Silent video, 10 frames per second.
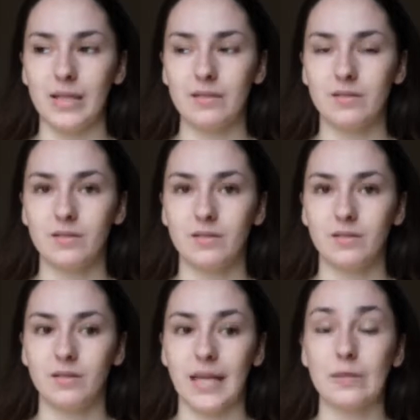points
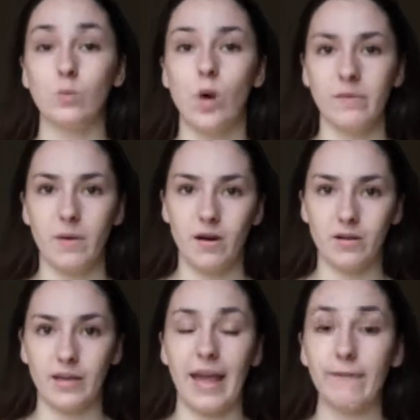is 1
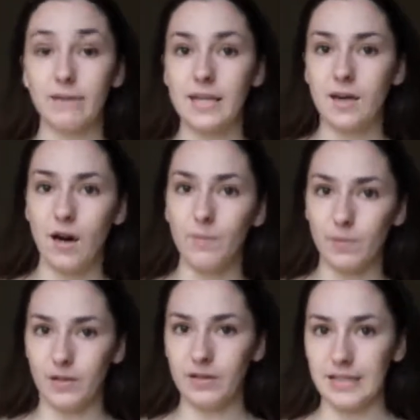mark. Every
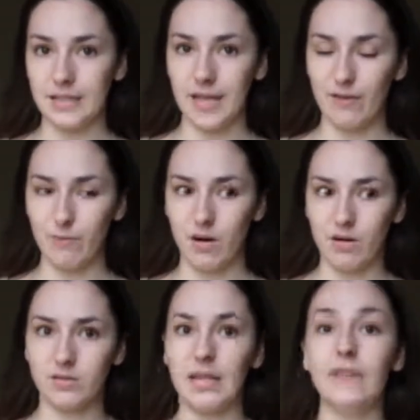couplet is a set of
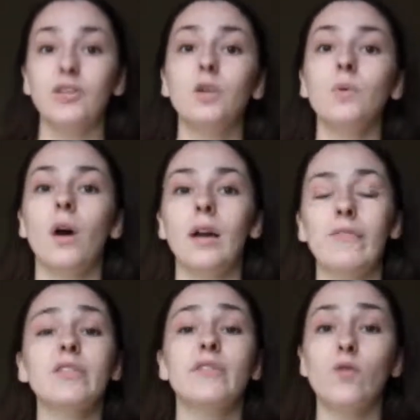marks. If
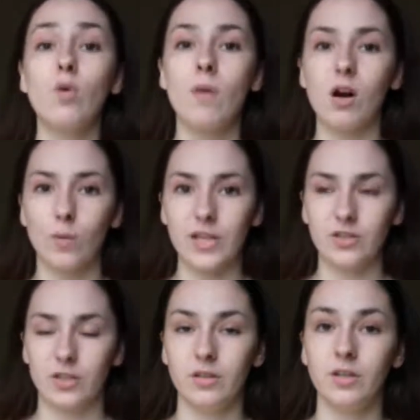it's a 4 mark
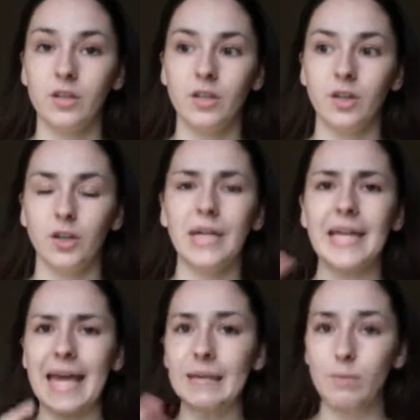question, you
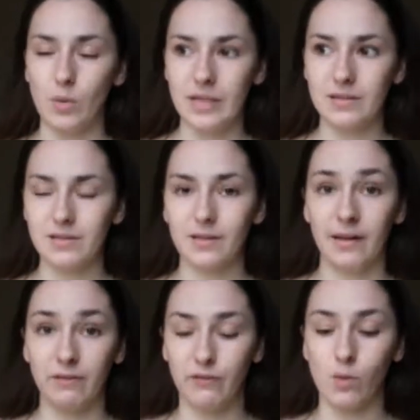need 8 points
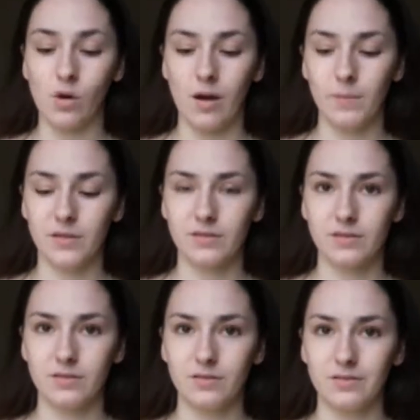in 4
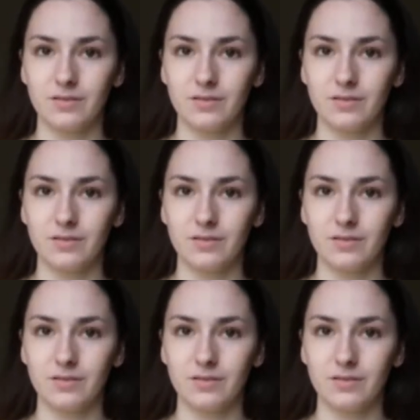couplets.